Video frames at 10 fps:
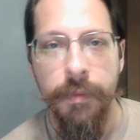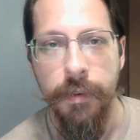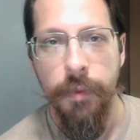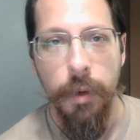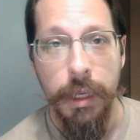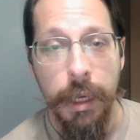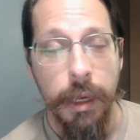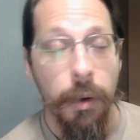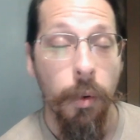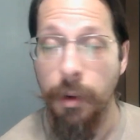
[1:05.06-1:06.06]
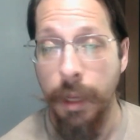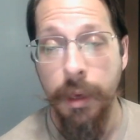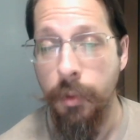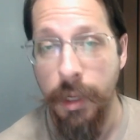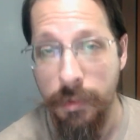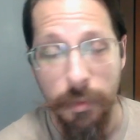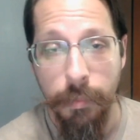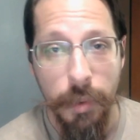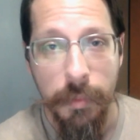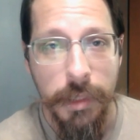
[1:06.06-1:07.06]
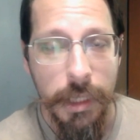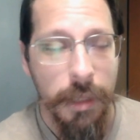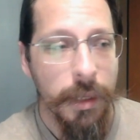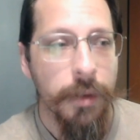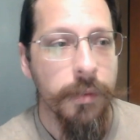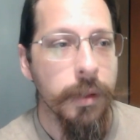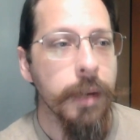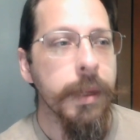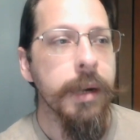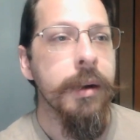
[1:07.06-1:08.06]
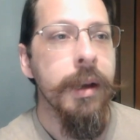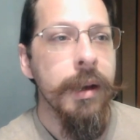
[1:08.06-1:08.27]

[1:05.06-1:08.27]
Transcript: for forty K, or A O S, or pretty much anything else for that matter.